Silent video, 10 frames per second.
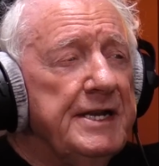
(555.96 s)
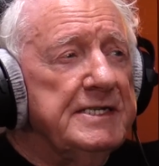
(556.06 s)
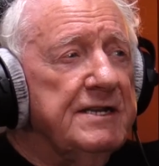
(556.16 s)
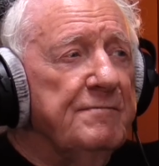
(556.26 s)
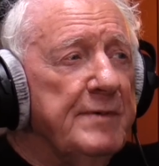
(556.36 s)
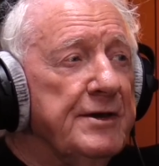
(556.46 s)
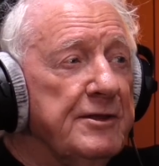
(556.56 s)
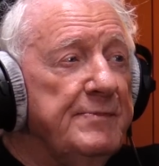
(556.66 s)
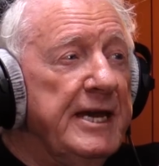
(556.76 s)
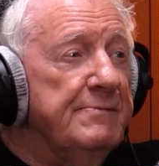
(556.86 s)
stuff by other
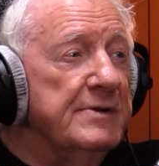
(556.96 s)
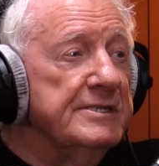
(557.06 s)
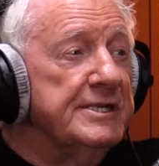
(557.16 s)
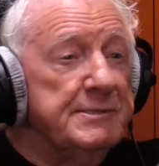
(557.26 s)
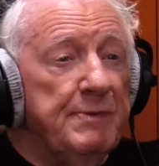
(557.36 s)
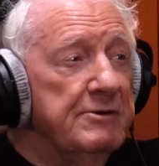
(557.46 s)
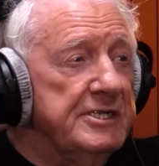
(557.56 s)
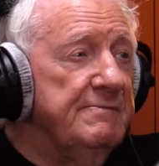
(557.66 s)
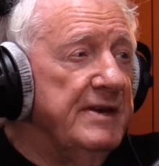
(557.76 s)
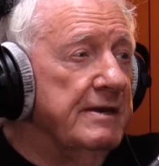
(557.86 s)
people that spoke
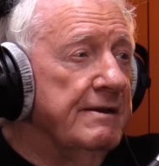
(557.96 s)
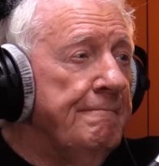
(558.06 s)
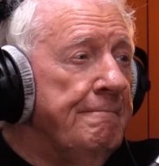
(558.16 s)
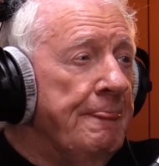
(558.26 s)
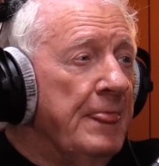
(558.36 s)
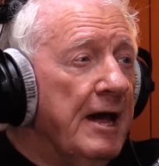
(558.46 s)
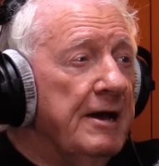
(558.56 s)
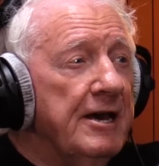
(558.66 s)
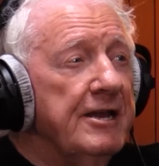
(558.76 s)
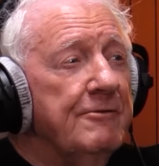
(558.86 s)
to me,
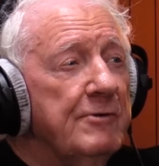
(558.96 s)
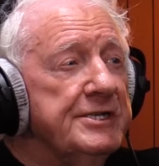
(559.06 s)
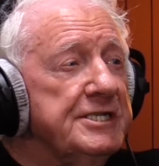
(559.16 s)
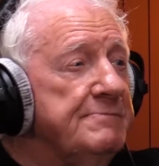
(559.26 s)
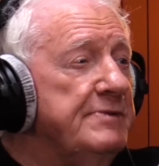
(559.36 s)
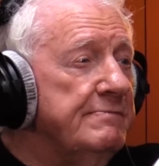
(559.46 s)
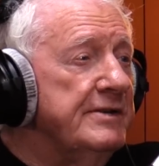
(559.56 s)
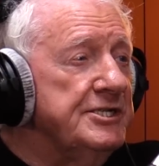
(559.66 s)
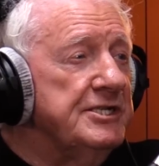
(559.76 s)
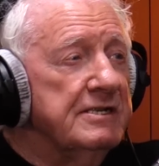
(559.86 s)
and I wanted to
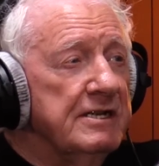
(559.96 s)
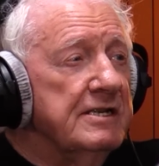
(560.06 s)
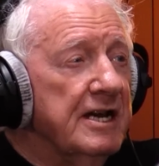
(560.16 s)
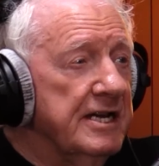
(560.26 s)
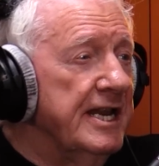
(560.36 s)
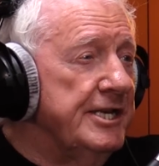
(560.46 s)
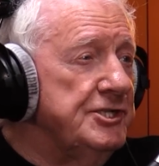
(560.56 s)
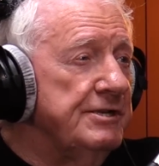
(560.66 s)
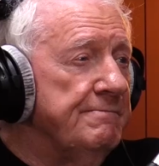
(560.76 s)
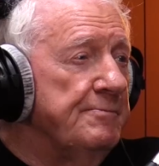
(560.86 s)
publish a
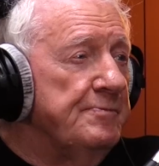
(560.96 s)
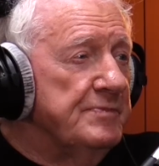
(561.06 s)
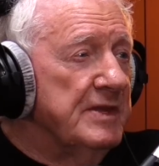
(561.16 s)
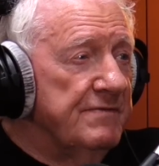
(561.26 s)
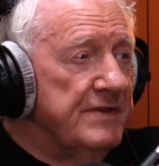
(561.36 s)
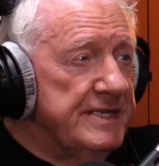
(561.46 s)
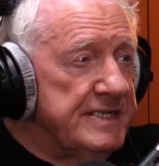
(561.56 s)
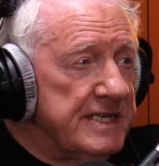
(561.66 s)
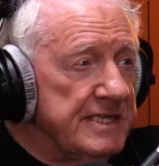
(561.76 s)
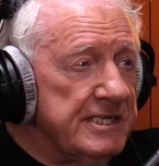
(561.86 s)
collection of these
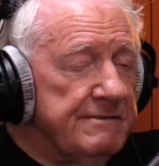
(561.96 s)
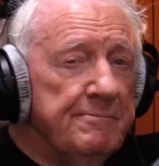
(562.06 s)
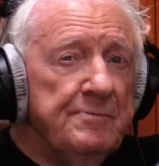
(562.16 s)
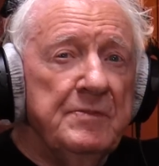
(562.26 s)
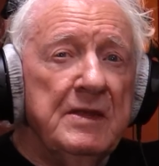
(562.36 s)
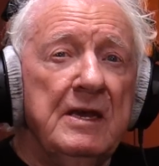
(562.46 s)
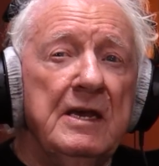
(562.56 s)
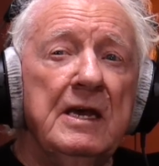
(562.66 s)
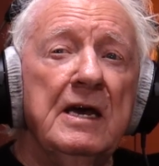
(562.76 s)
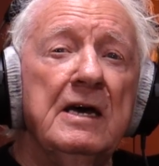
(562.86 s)
things.
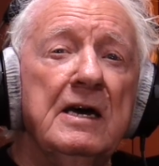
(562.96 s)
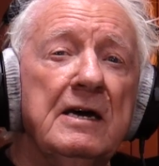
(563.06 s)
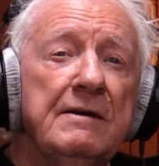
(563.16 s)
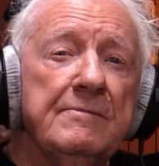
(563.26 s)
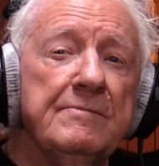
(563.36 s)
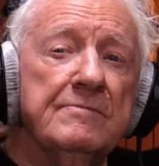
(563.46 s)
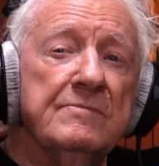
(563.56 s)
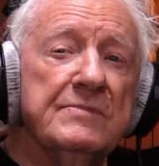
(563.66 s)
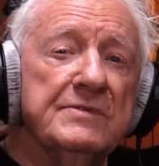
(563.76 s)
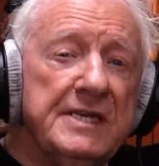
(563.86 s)

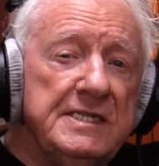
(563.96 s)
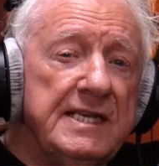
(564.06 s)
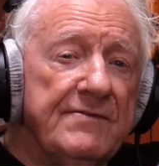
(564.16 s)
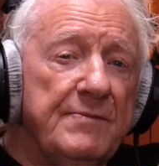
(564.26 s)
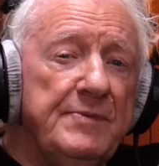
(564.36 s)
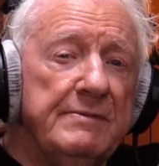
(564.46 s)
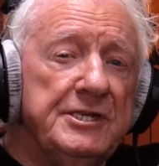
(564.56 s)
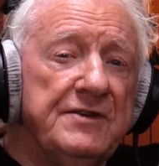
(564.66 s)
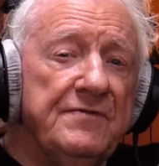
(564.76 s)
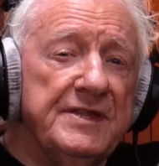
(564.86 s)
Didn't have a
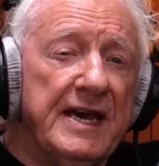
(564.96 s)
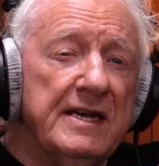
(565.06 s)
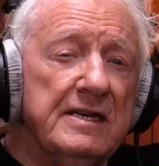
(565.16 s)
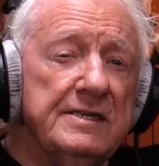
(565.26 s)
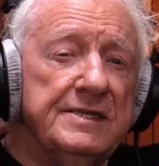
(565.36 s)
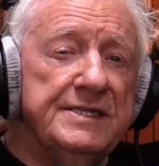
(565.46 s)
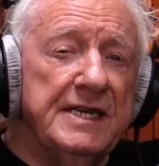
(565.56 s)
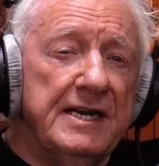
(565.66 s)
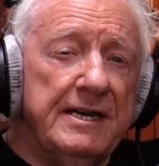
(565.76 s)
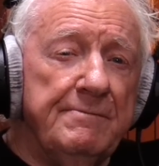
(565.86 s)
publisher for that at the
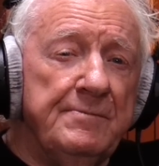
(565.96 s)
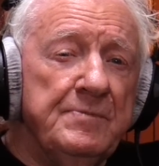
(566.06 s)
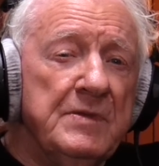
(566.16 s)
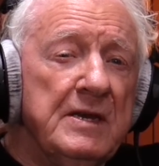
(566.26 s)
time.